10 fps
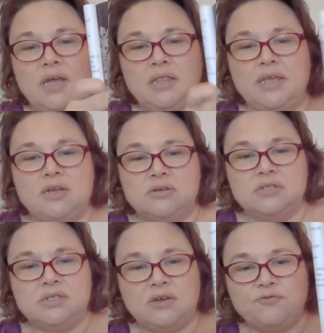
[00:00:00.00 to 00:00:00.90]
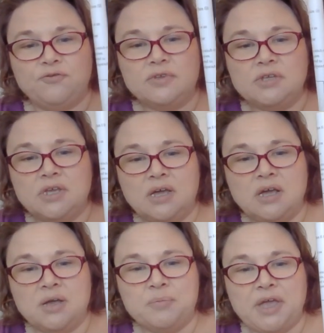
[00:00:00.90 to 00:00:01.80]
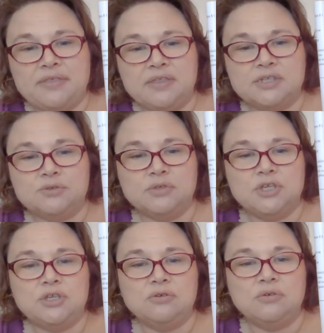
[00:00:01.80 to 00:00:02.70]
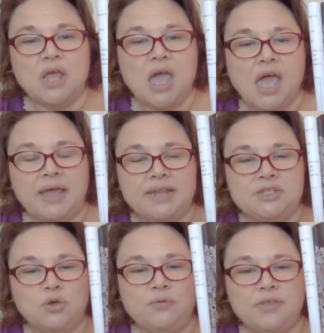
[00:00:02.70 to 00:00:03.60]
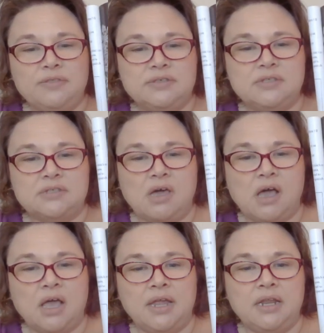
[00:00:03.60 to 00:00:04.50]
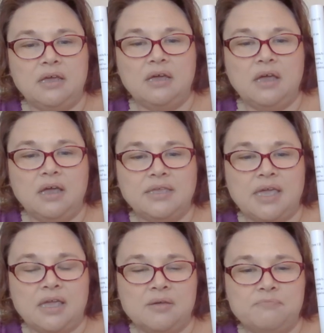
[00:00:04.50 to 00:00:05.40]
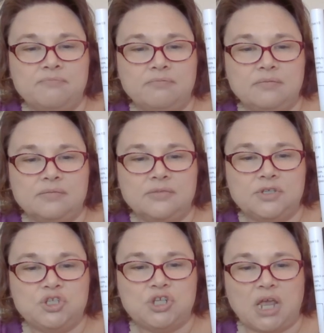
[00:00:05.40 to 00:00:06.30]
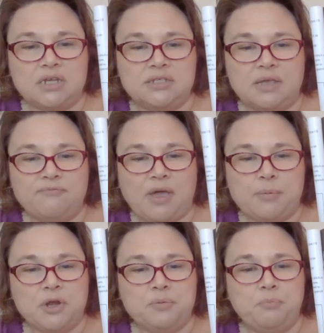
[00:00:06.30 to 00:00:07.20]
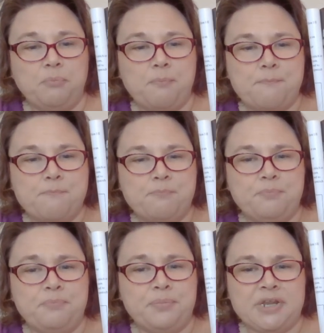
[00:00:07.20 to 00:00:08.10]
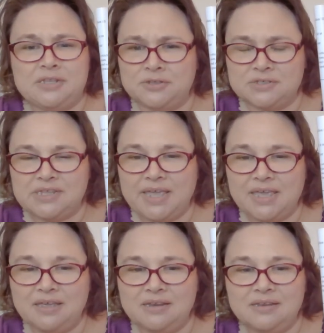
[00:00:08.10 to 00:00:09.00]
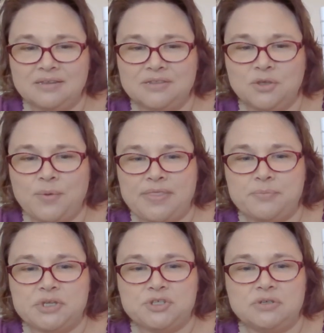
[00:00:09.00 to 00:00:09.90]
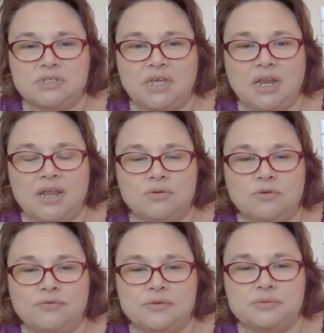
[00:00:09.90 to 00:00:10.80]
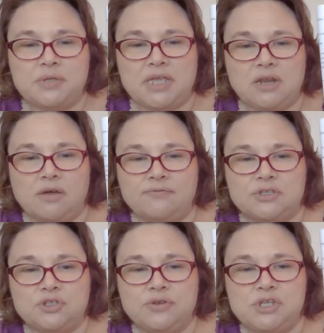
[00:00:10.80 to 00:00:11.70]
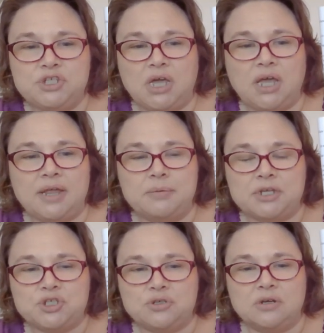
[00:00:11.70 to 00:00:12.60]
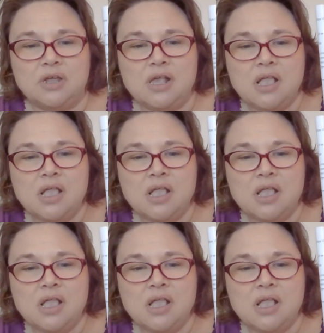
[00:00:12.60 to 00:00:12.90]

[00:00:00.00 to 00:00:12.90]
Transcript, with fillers: I like her stuff. Um, I think that's really cute. And I don't think this is on a gingham check type fabric, but it looks like it, the way the picture's done. I don't know if it was taken off a screenshot. I'm not sure.